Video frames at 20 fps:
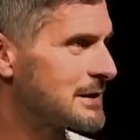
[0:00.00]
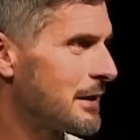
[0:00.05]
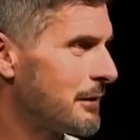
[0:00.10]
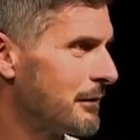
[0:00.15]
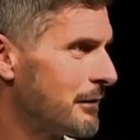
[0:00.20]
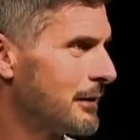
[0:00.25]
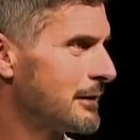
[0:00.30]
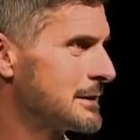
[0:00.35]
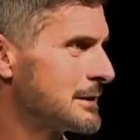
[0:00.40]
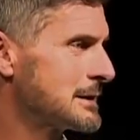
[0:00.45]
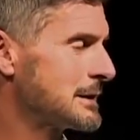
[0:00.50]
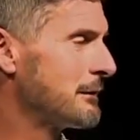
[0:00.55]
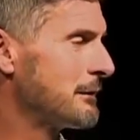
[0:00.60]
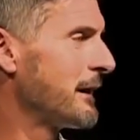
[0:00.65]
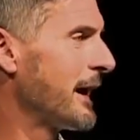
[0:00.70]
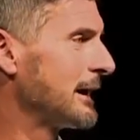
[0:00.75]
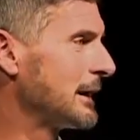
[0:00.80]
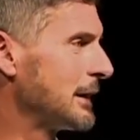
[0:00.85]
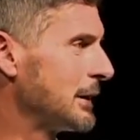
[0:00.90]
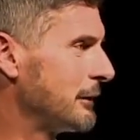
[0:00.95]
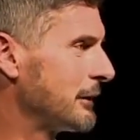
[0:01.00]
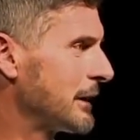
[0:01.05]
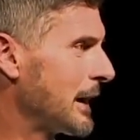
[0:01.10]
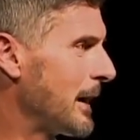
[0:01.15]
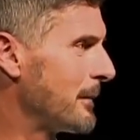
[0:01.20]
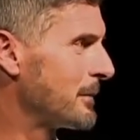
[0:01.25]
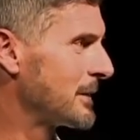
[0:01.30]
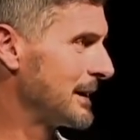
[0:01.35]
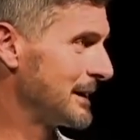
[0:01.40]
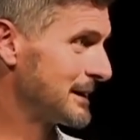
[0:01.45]
the fact that you've
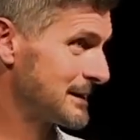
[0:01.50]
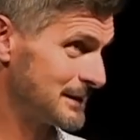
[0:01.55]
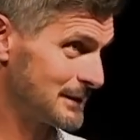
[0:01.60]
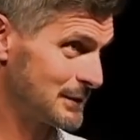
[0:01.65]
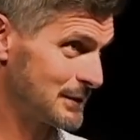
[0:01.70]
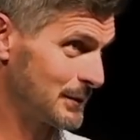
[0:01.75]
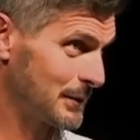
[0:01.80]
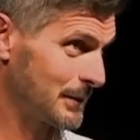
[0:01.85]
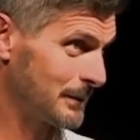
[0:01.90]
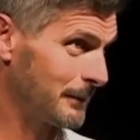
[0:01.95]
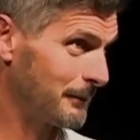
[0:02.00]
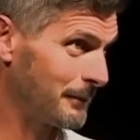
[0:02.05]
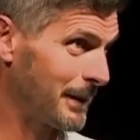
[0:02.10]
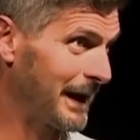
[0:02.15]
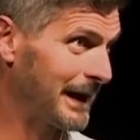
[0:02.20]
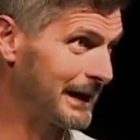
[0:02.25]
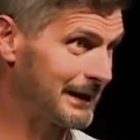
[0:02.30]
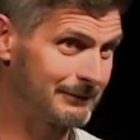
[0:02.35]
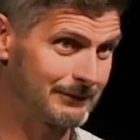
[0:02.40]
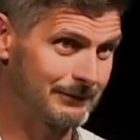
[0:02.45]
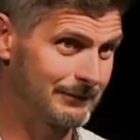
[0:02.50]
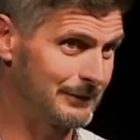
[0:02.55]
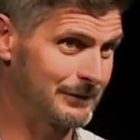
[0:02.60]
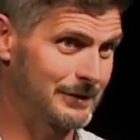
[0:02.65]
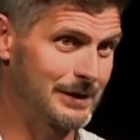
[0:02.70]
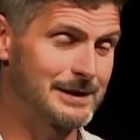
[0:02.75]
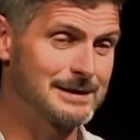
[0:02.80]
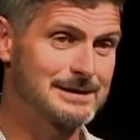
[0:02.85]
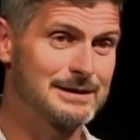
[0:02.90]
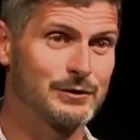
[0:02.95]
come to listen to and paid
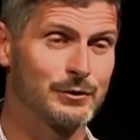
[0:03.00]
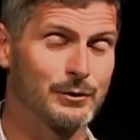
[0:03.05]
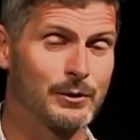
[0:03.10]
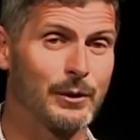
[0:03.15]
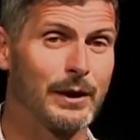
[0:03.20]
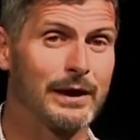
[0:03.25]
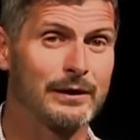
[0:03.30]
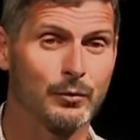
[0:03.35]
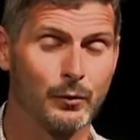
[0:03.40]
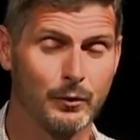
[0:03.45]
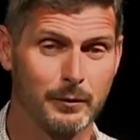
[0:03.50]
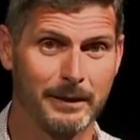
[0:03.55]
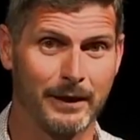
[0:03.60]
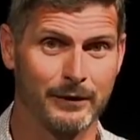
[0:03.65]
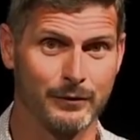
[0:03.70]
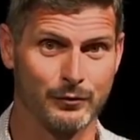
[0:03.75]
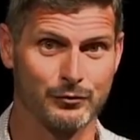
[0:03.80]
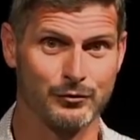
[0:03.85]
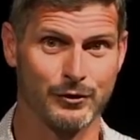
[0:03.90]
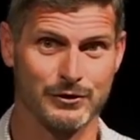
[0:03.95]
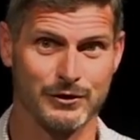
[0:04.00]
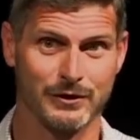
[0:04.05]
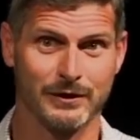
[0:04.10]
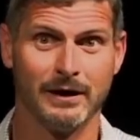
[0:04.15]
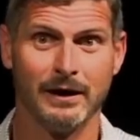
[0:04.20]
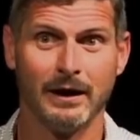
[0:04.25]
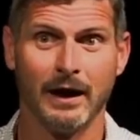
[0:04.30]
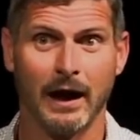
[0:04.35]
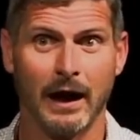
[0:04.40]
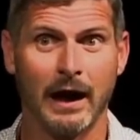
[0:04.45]
to listen to a guy talk about
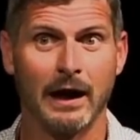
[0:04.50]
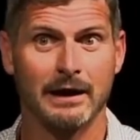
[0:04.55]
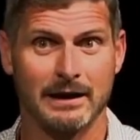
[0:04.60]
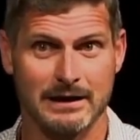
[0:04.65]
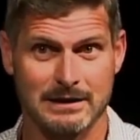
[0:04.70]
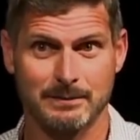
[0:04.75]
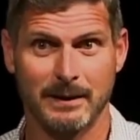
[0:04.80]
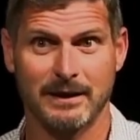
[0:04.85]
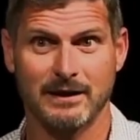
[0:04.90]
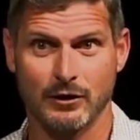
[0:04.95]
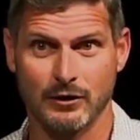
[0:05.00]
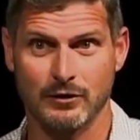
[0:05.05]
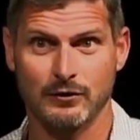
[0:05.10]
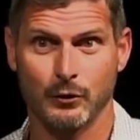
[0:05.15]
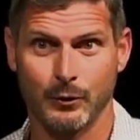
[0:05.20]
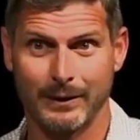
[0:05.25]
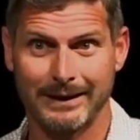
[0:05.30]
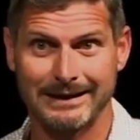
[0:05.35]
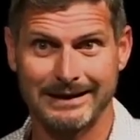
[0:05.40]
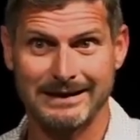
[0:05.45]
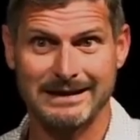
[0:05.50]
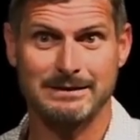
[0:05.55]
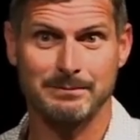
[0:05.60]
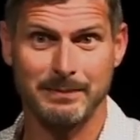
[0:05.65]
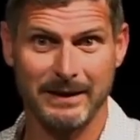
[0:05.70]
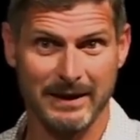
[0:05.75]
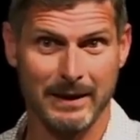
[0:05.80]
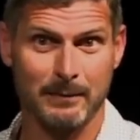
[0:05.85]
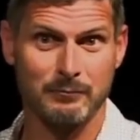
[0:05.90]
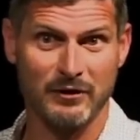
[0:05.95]
nutrition, I'd expect you to at least
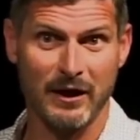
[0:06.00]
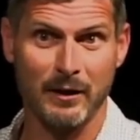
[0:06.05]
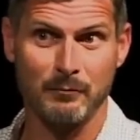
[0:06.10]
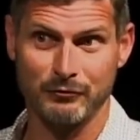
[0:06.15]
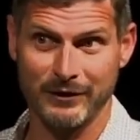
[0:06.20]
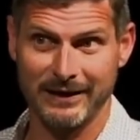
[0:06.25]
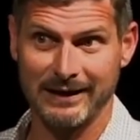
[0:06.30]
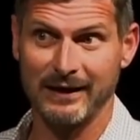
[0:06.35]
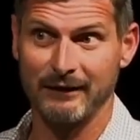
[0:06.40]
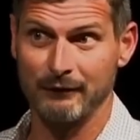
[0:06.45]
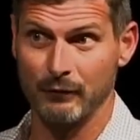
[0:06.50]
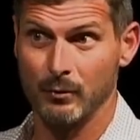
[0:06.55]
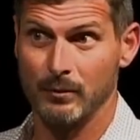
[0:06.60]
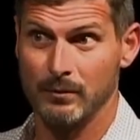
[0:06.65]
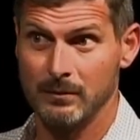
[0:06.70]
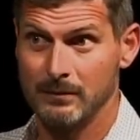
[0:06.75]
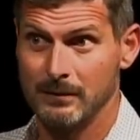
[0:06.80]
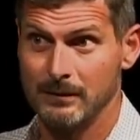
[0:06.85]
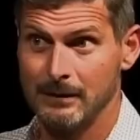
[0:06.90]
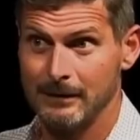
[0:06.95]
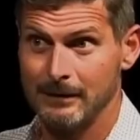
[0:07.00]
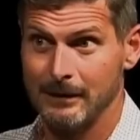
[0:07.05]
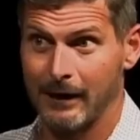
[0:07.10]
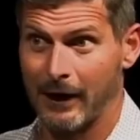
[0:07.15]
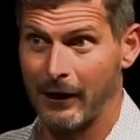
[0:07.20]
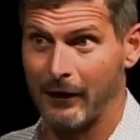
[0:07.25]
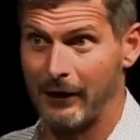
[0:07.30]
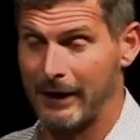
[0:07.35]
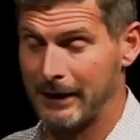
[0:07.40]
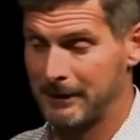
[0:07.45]
be at the brown bread level.
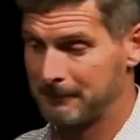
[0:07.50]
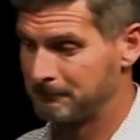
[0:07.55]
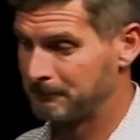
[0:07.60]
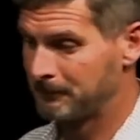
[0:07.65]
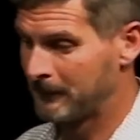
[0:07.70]
All right.